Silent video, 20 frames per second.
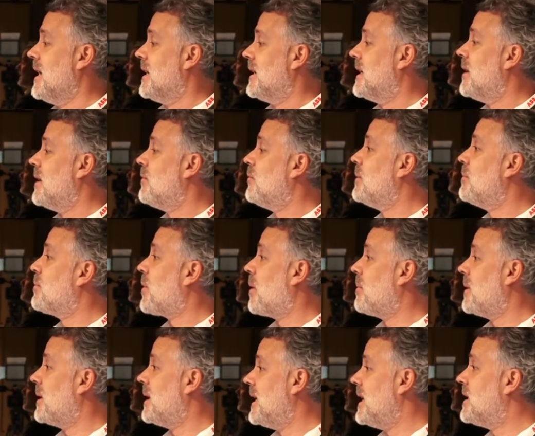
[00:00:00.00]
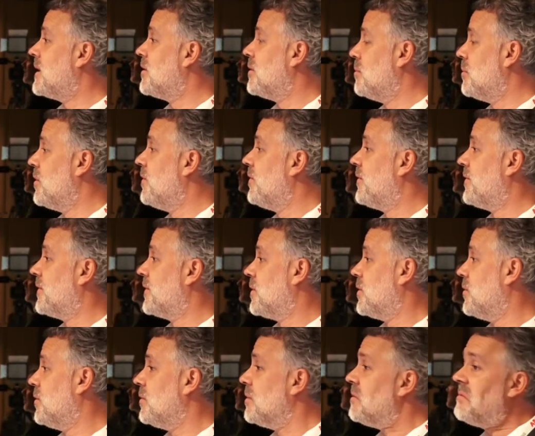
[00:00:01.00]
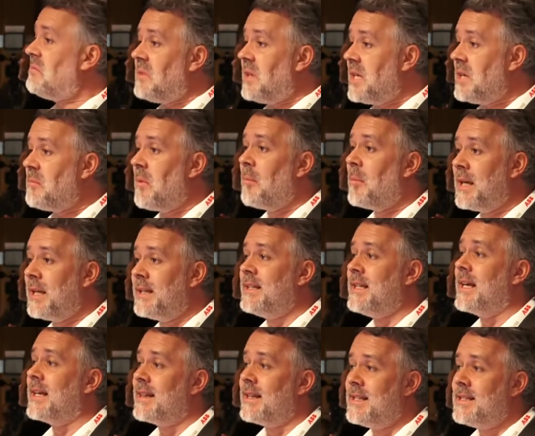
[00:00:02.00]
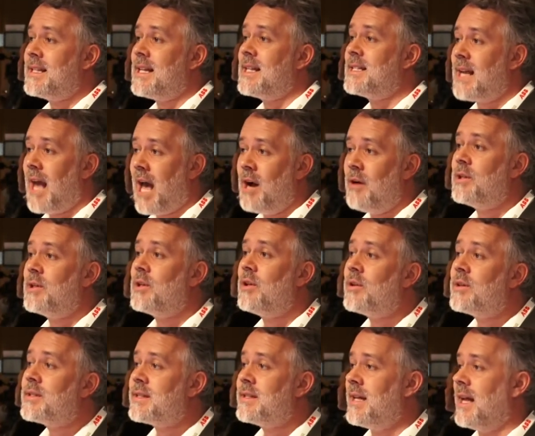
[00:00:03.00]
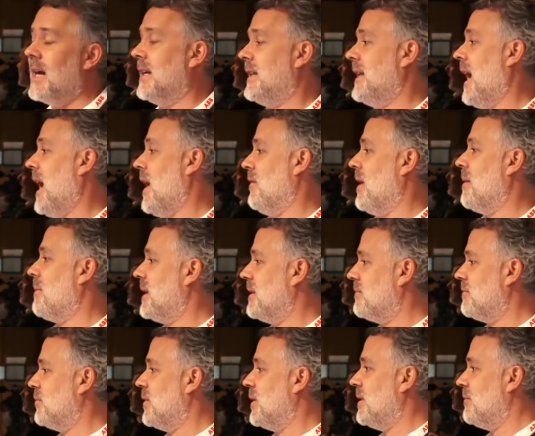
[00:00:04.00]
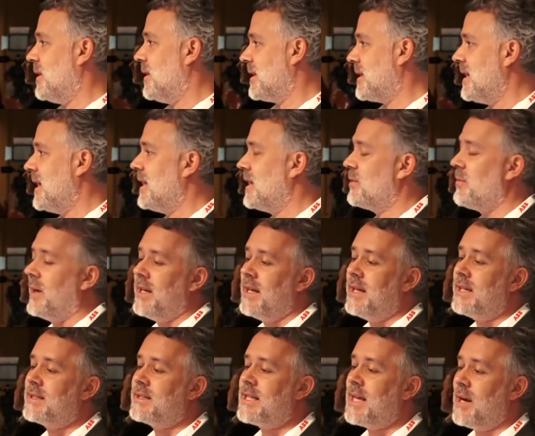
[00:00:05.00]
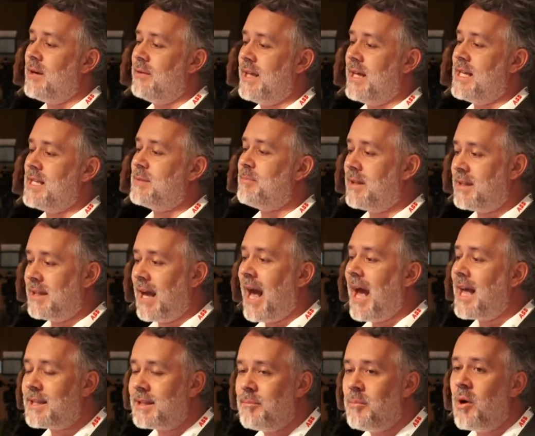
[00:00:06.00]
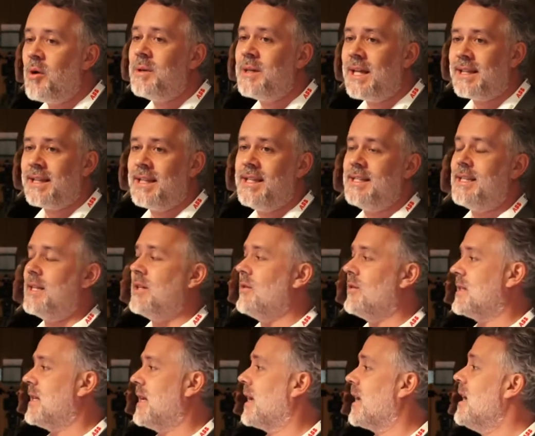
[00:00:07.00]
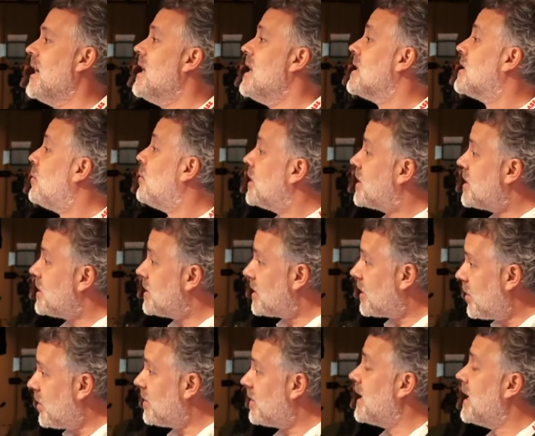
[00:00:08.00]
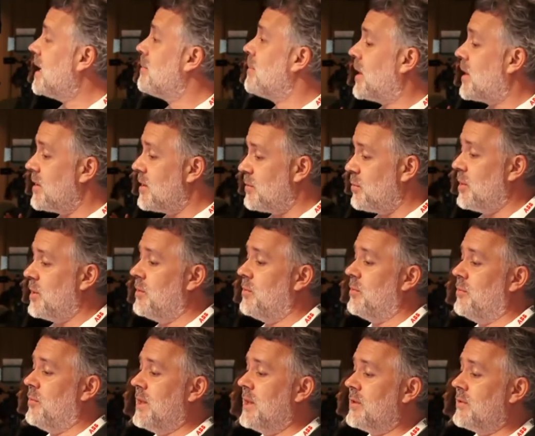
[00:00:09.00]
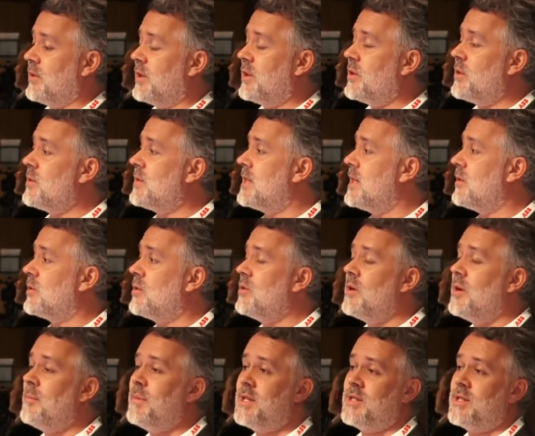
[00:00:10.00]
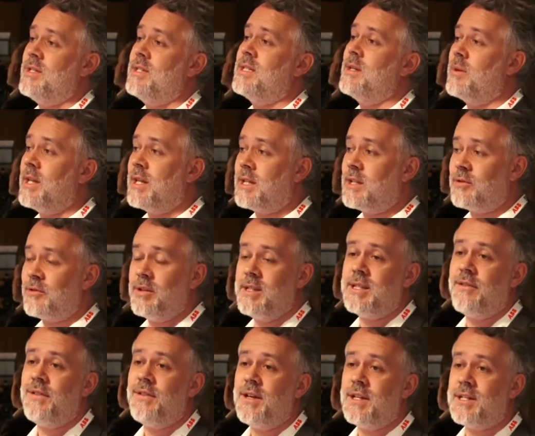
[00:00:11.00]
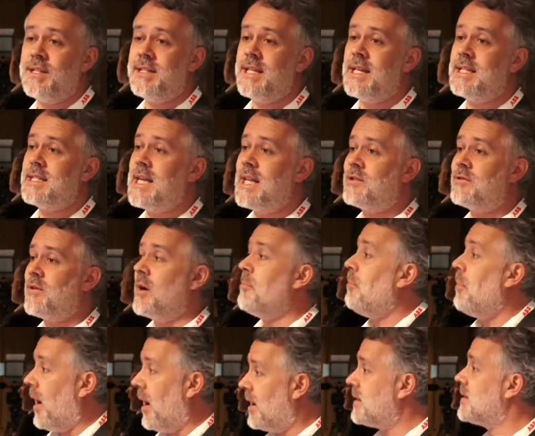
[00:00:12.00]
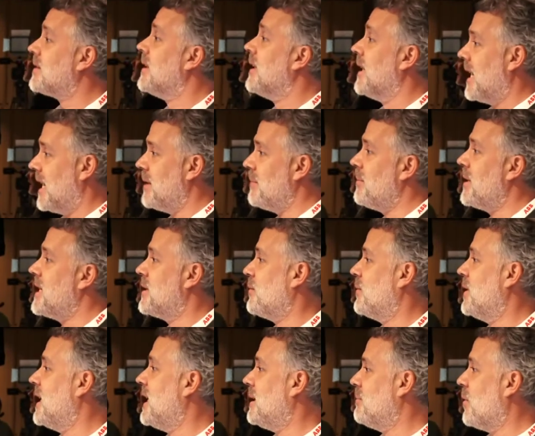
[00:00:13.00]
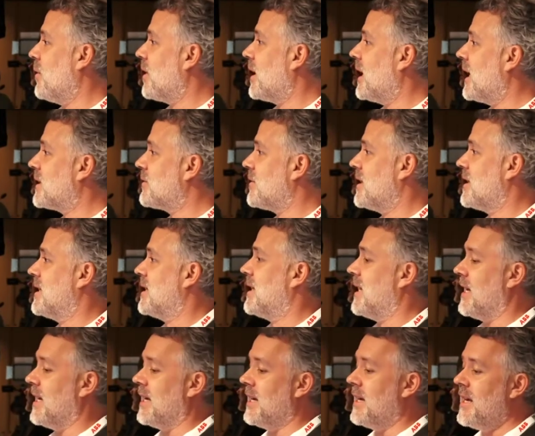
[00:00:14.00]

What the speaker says: then we probably need to move to e-mobility. At least that's how it looks now. I mean, we will see in 20 years how it is, but at the moment, at least, it looks like. So, which is a good thing, because we will reduce CO2 emissions, it will increase efficiency, etc. But it means we need more electricity.